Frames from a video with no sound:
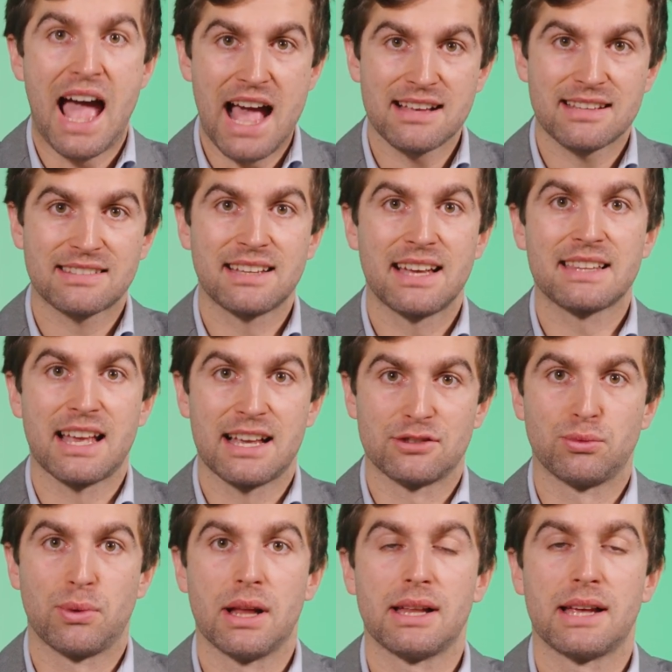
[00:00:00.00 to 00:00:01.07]
asset
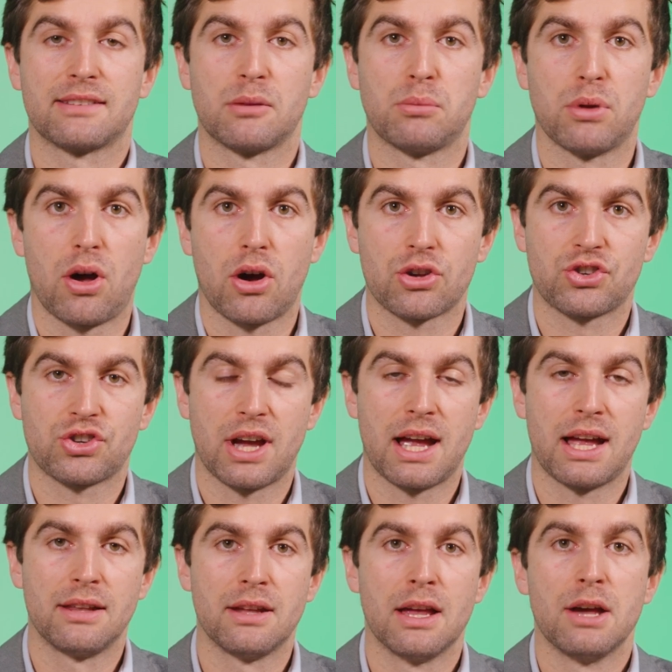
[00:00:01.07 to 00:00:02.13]
as well as a
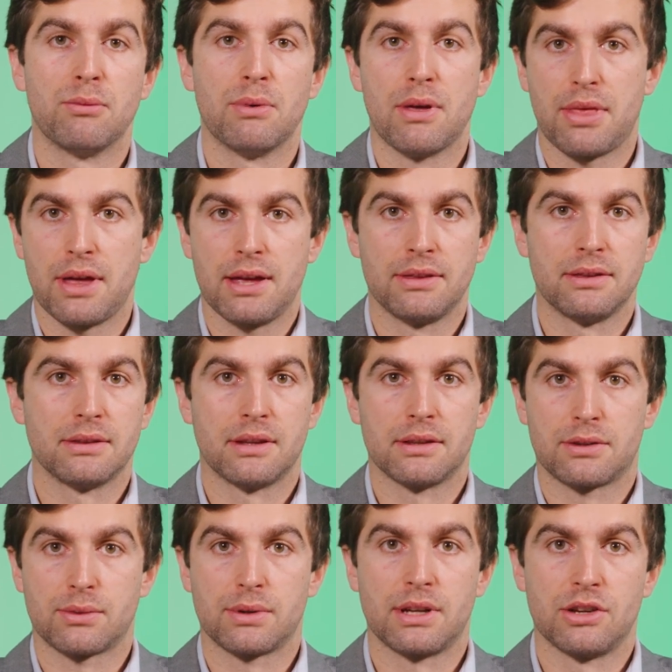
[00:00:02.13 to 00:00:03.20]
blockchain within the
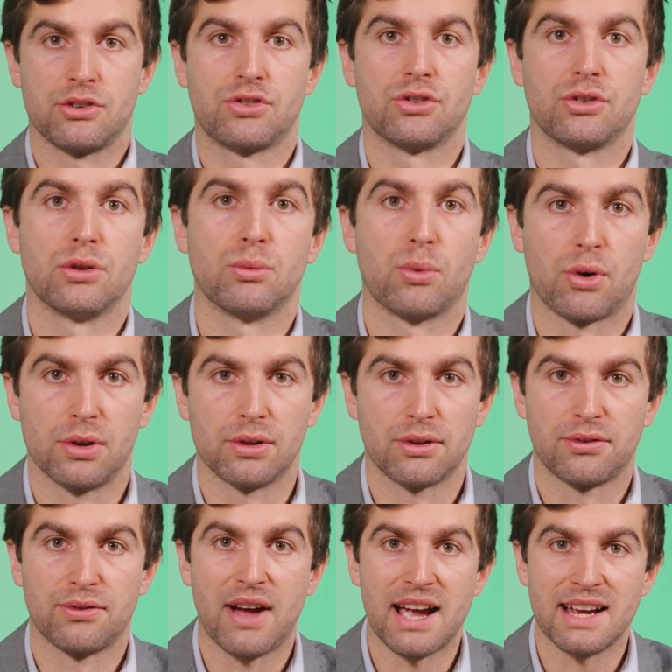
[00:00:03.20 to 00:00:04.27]
traditional world
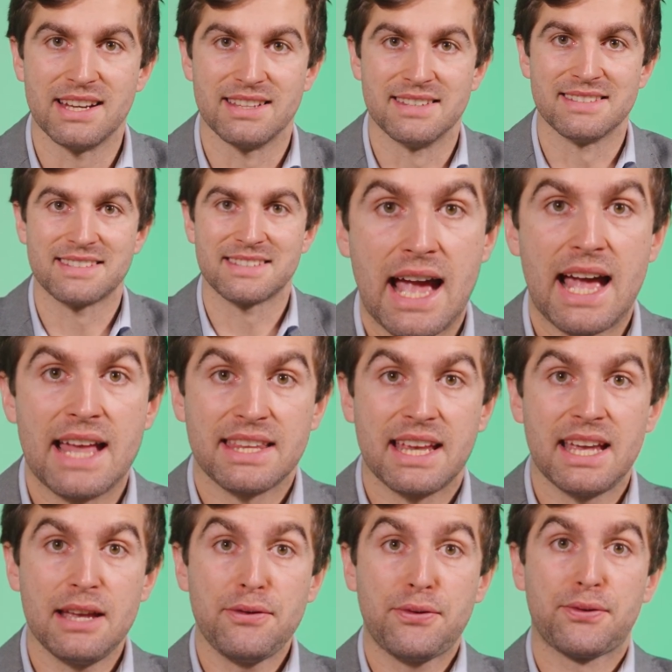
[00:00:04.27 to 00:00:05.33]
of finance. And
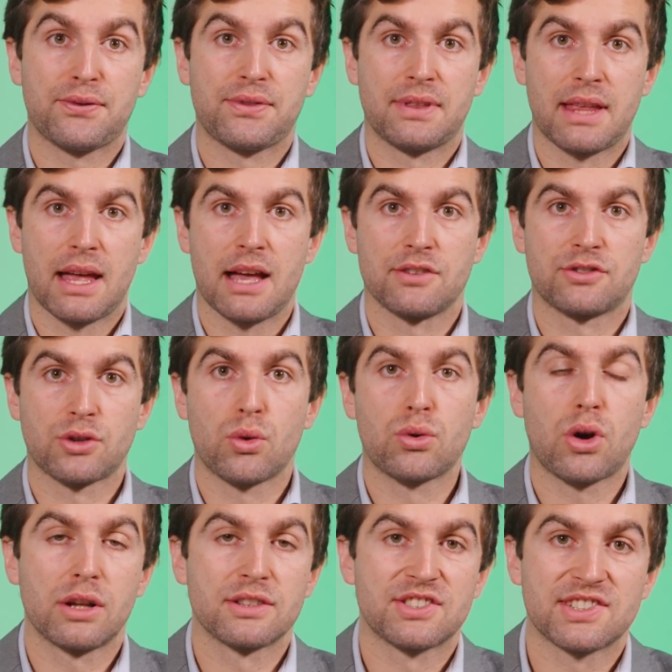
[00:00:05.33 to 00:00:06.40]
if the
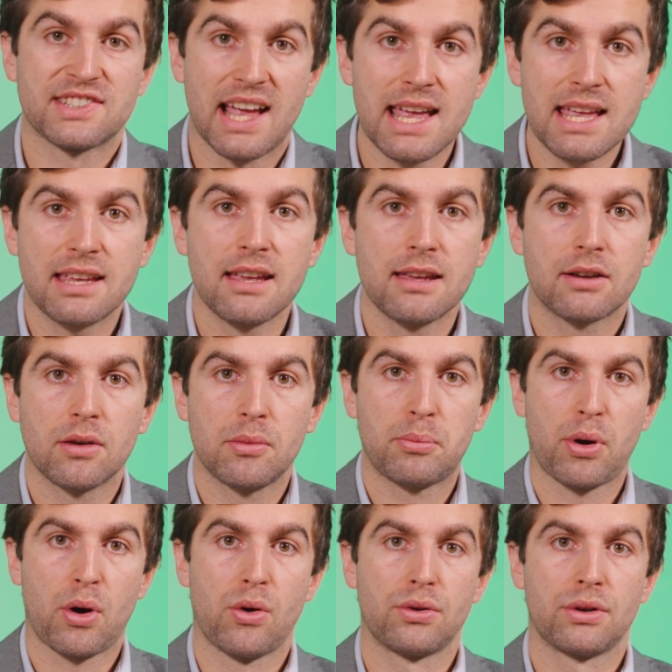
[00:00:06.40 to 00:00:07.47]
so-called staking
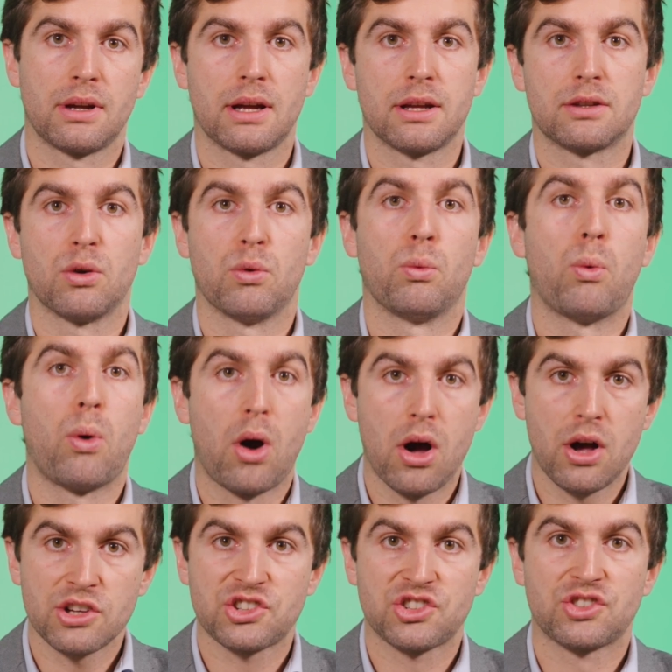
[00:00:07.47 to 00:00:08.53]
component
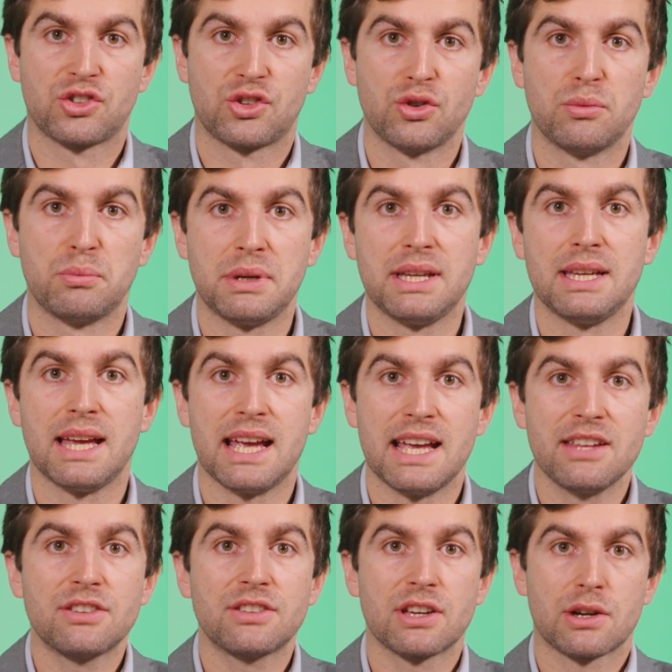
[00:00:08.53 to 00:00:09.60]
was to be
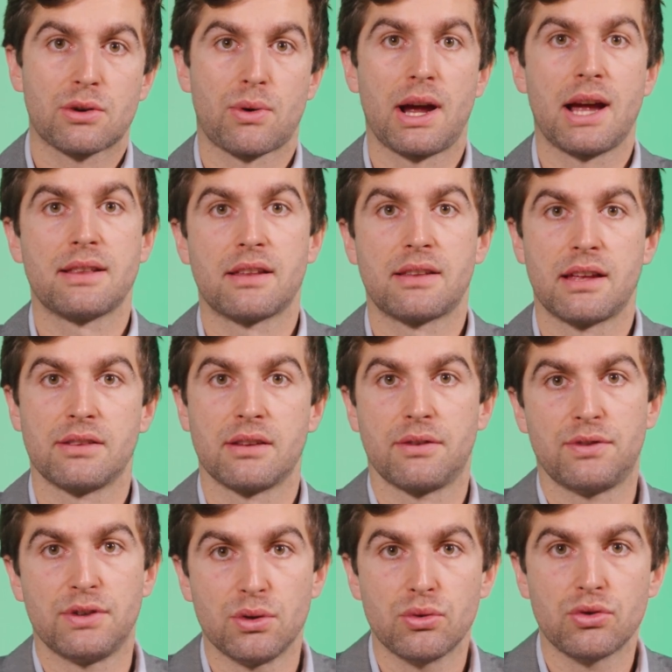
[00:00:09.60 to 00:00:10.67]
integrated in the
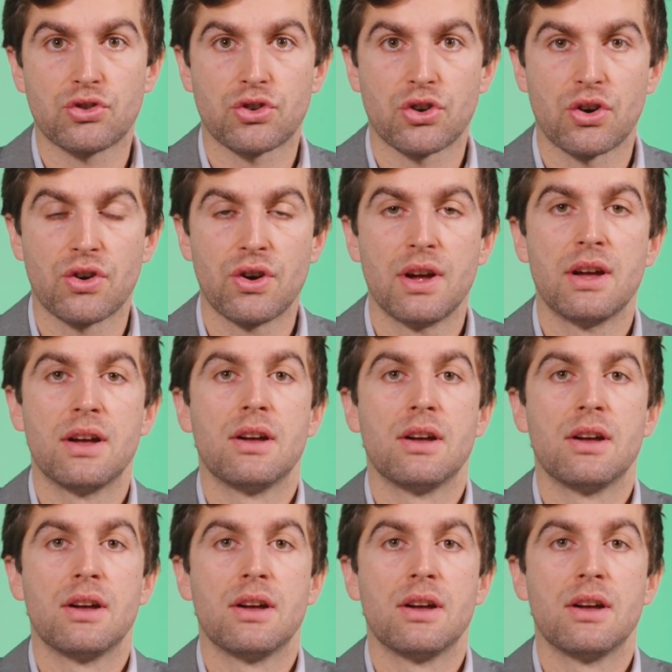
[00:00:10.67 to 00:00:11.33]
future,